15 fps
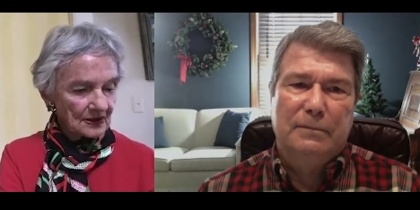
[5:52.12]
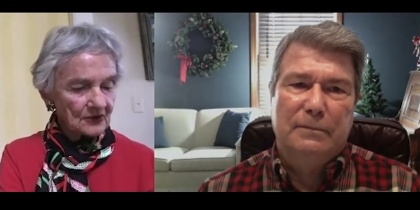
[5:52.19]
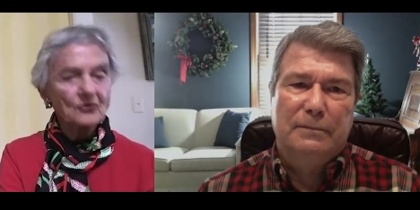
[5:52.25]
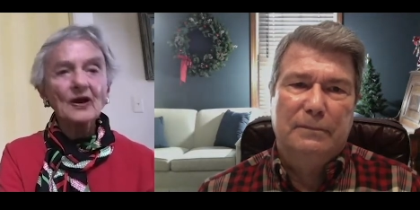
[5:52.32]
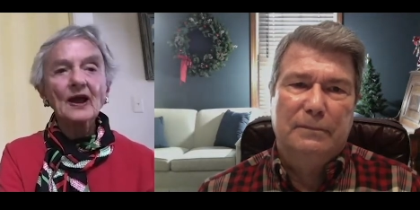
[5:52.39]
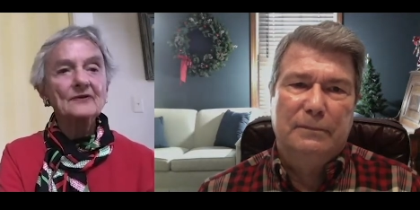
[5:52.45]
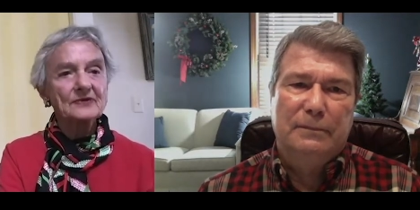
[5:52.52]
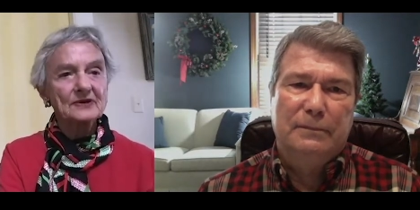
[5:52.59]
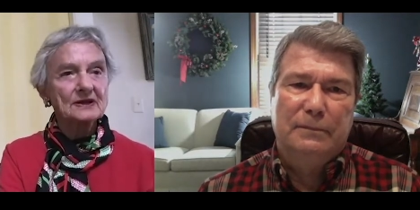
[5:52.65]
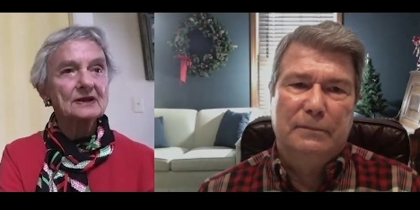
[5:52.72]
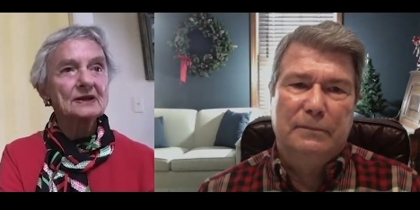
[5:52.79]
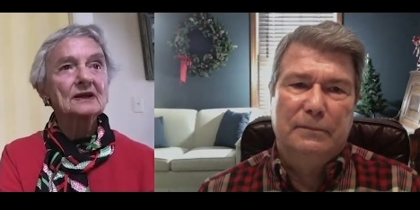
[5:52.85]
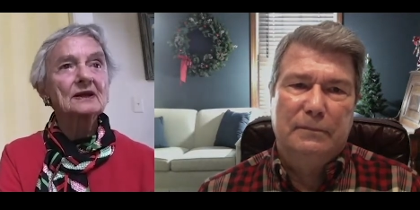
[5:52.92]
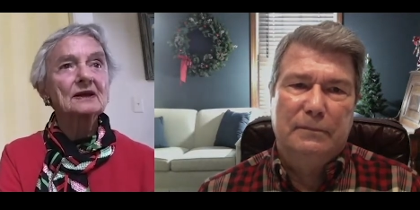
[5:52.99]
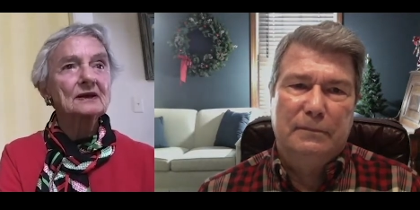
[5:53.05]

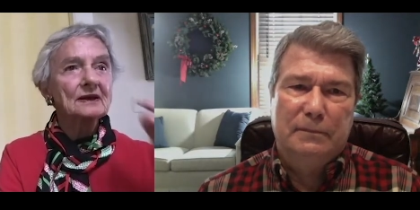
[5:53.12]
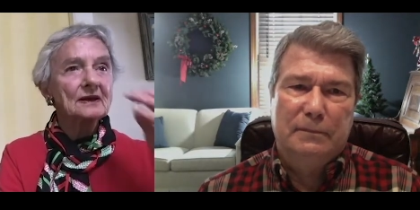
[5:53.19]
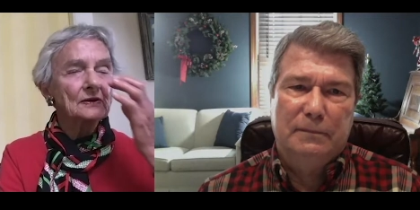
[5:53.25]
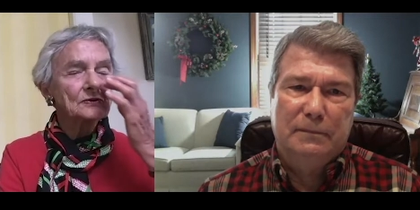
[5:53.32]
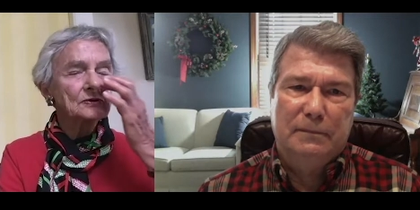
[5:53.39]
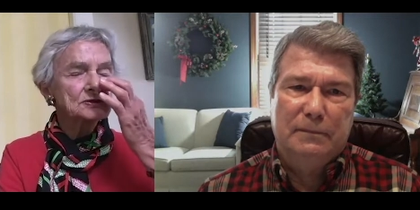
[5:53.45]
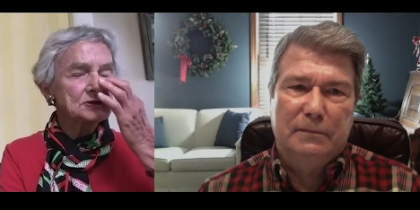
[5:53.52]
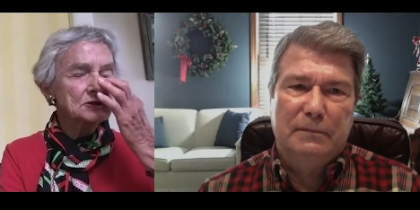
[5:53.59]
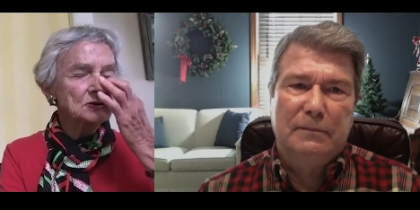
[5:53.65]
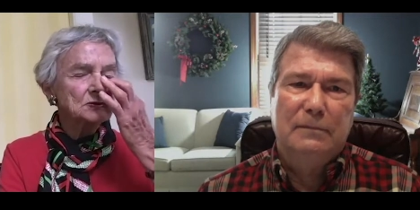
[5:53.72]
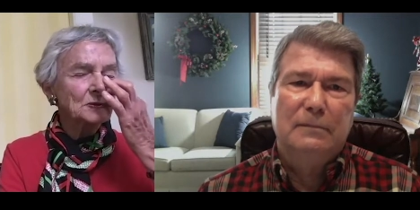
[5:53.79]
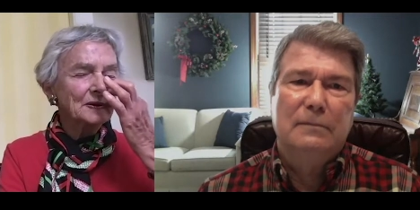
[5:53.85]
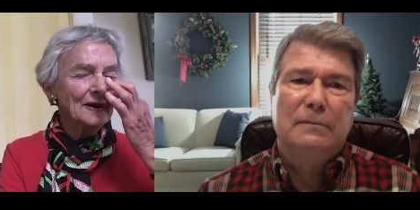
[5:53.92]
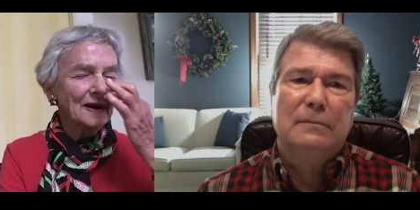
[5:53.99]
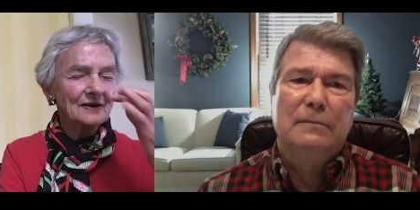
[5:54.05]
Speaker 1: gravity Oh, excuse
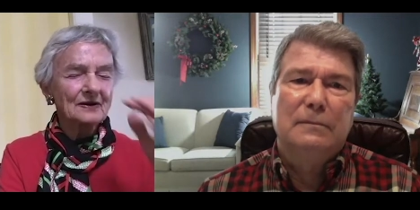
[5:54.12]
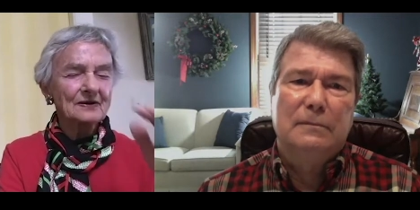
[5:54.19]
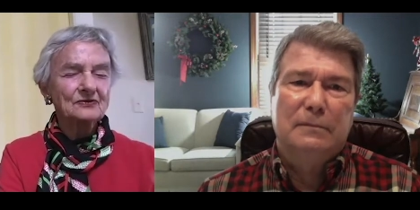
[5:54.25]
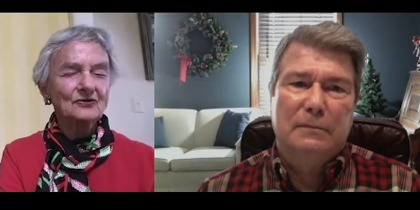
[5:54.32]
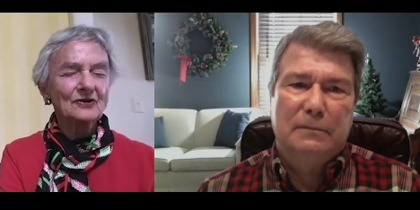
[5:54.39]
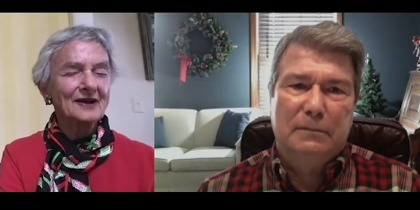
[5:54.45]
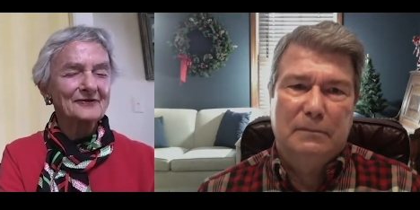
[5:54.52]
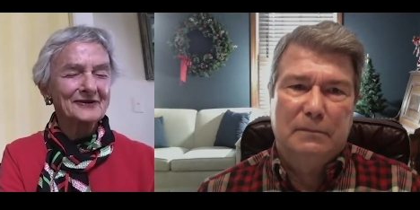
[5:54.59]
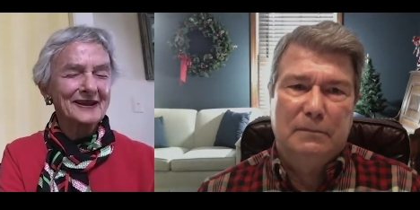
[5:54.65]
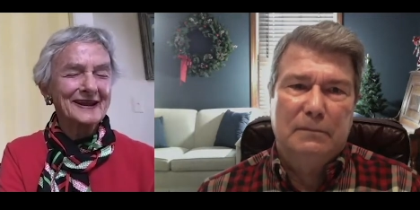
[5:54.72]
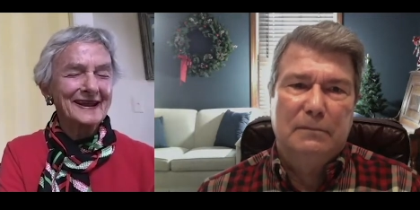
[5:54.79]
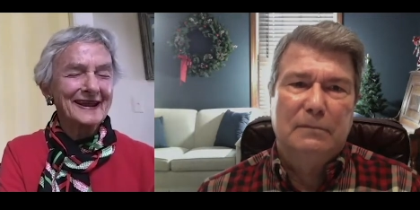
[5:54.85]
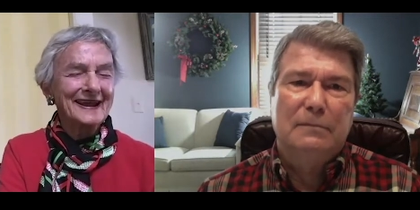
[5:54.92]
me, not gravity,